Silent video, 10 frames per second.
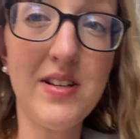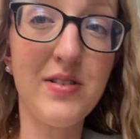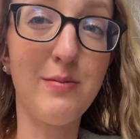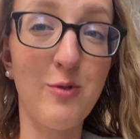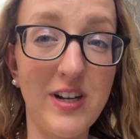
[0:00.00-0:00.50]

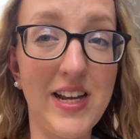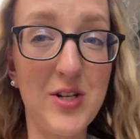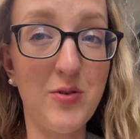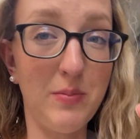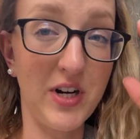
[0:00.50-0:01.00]
So I'm walking
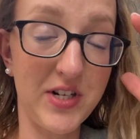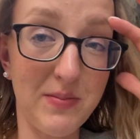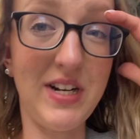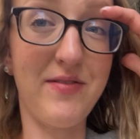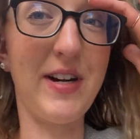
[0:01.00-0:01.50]
to a bar to
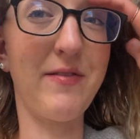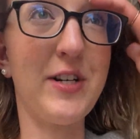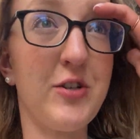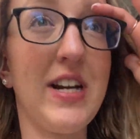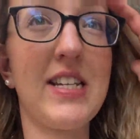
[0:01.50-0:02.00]
meet a friend for
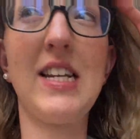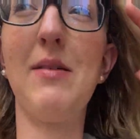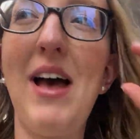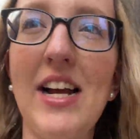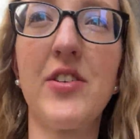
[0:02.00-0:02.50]
drinks and
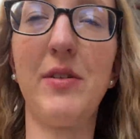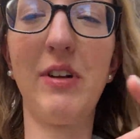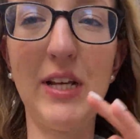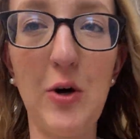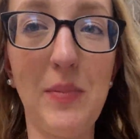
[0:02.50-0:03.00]
I'm actually
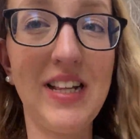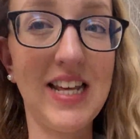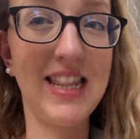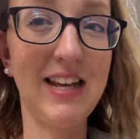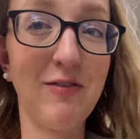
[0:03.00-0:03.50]
really hoping
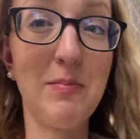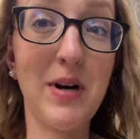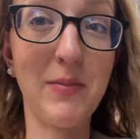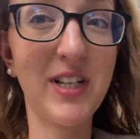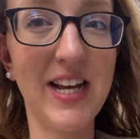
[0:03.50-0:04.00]
that they
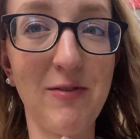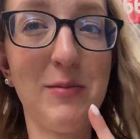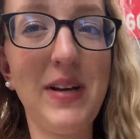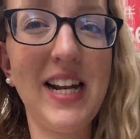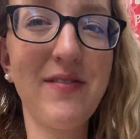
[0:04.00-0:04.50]
remember that we're
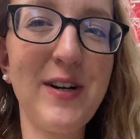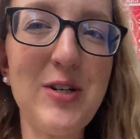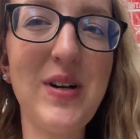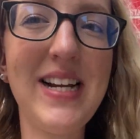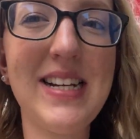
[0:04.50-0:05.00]
meeting for
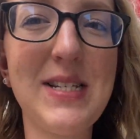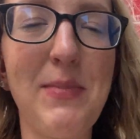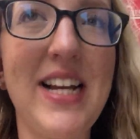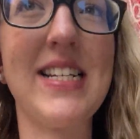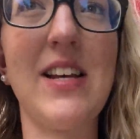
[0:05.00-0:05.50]
drinks
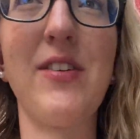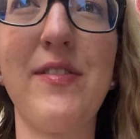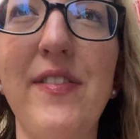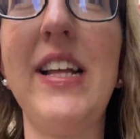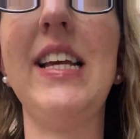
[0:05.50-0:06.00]
because I have a
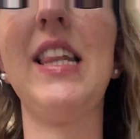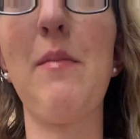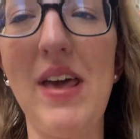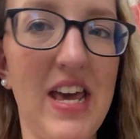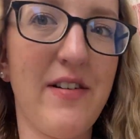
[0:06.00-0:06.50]
feeling they
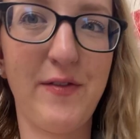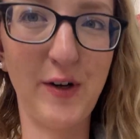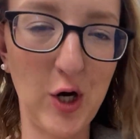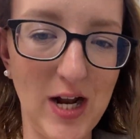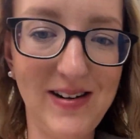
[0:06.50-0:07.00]
may have
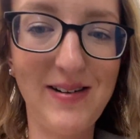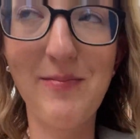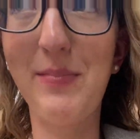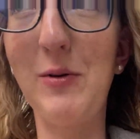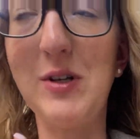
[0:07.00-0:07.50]
forgotten,
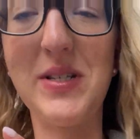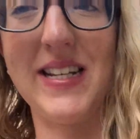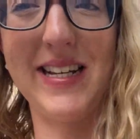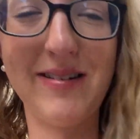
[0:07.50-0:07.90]
but we'll see.